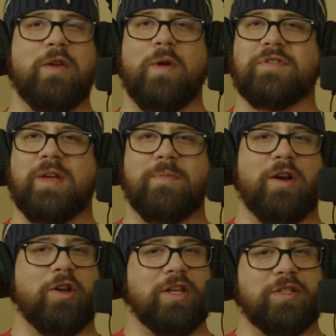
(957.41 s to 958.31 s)
You have some that
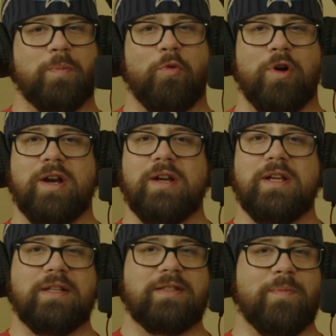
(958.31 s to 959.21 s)
are good at support,
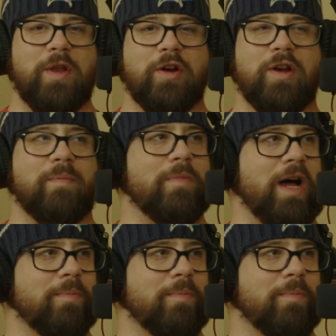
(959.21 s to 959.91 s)
some that are good at up